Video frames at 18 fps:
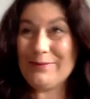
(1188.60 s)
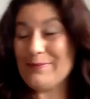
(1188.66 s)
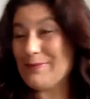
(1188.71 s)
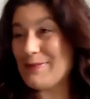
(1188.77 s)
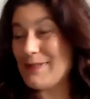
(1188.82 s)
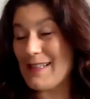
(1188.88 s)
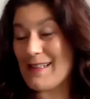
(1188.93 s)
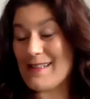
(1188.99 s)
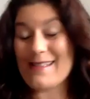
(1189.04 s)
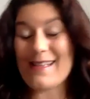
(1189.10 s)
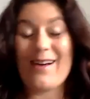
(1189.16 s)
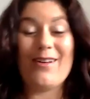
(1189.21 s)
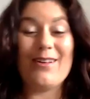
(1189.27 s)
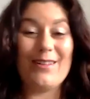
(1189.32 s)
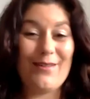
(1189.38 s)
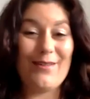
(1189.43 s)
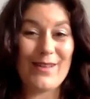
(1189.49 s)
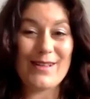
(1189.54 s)
since
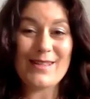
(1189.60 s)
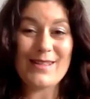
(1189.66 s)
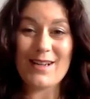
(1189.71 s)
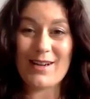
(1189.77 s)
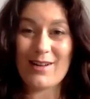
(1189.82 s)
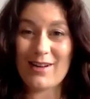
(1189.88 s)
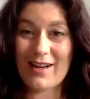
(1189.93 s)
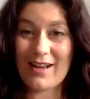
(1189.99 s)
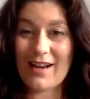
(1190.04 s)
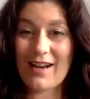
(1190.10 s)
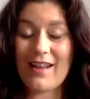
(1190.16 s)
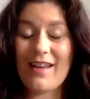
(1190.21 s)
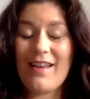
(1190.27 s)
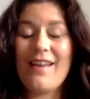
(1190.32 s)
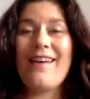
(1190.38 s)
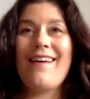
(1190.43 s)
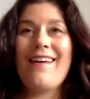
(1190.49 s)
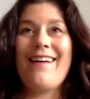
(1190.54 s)
all of this started.
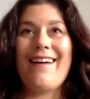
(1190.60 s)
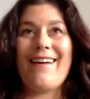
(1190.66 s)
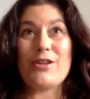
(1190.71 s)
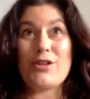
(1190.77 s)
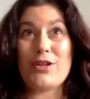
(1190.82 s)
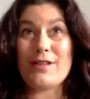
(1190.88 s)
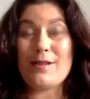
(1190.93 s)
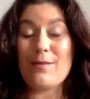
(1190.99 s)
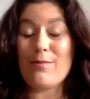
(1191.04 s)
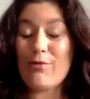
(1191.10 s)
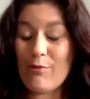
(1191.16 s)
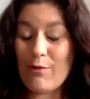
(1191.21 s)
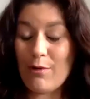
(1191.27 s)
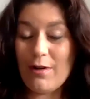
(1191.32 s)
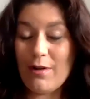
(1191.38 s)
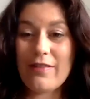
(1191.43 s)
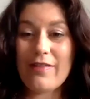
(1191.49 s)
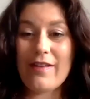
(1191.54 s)
And she has a
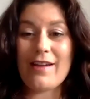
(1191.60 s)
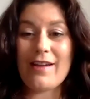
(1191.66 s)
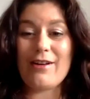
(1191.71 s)
pool, thank